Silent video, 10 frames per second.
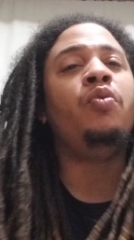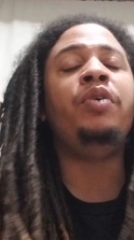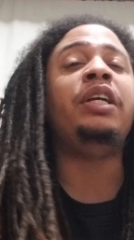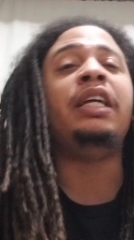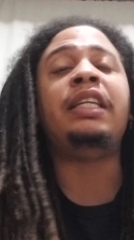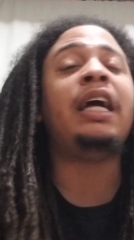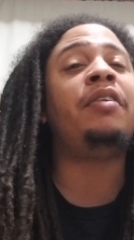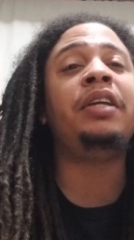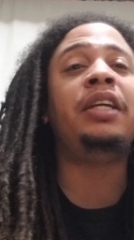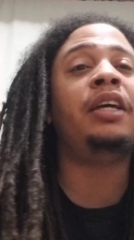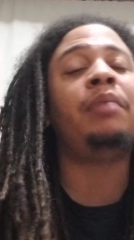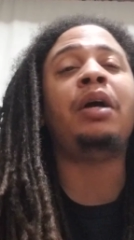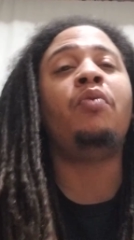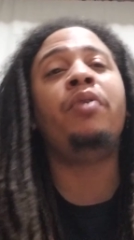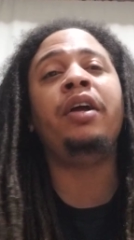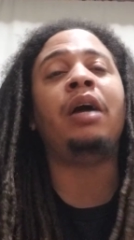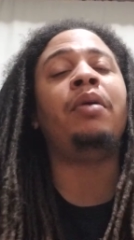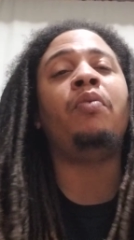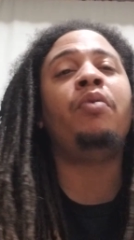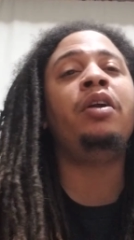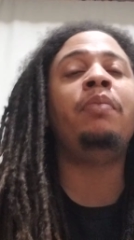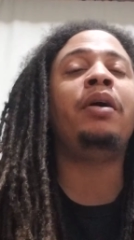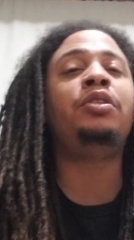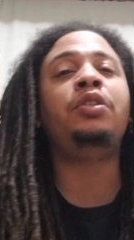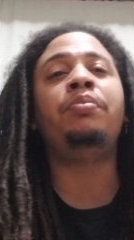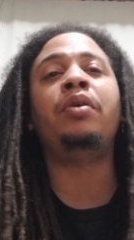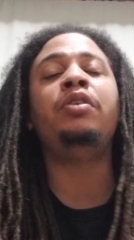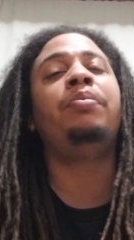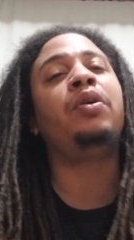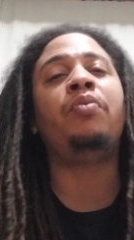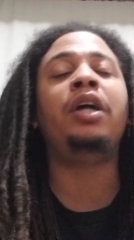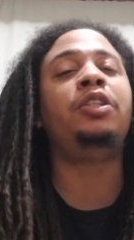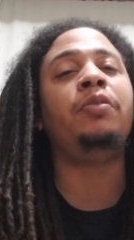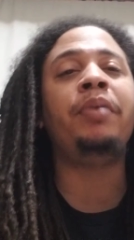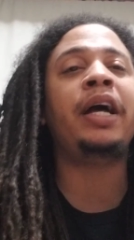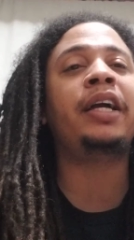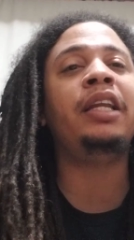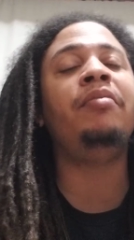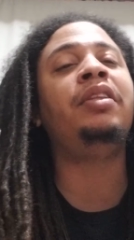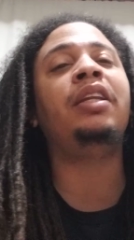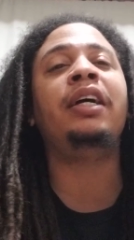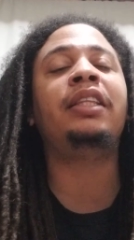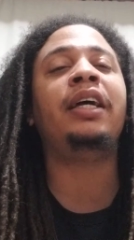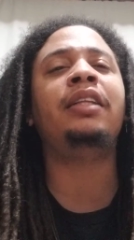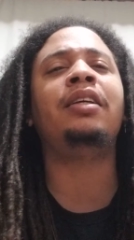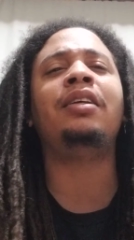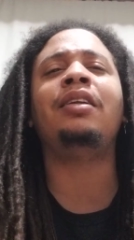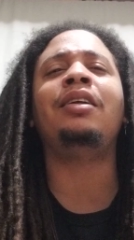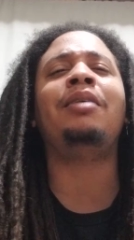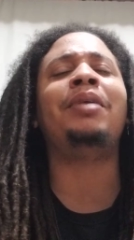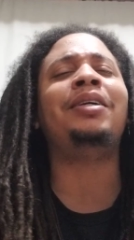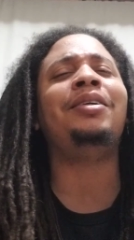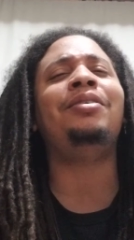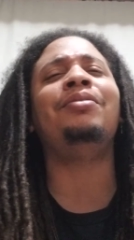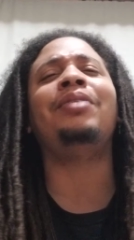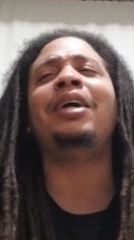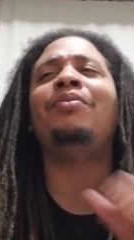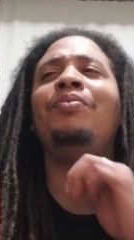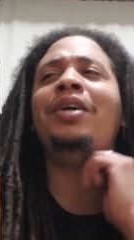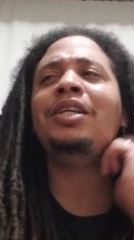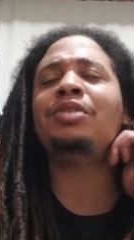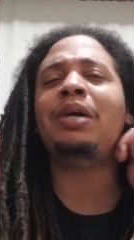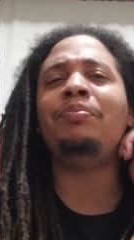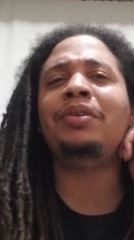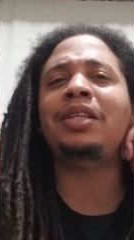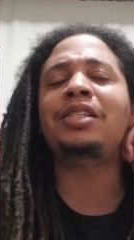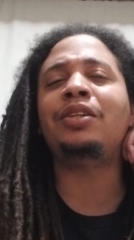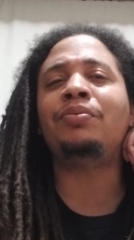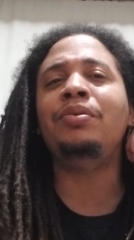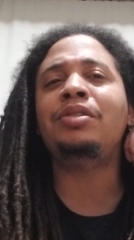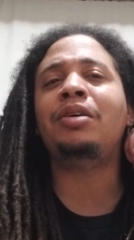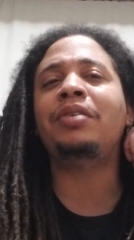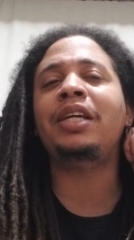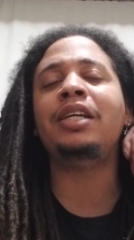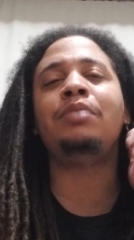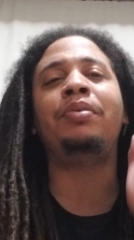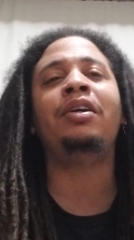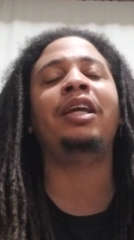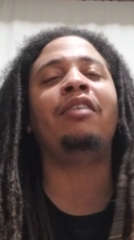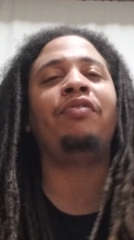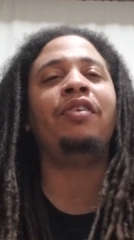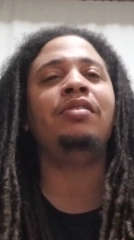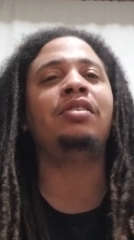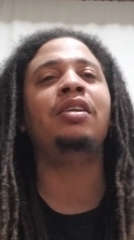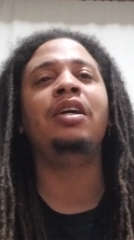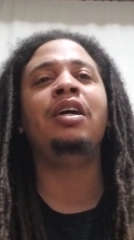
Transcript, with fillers: we can get down again. I'm not worried. I'm not worried about you, bro. You better watch your back and everything like that. Da, da, da, da. I'm like, yo, like, what is up with these Larusso kids, bro? Like, first,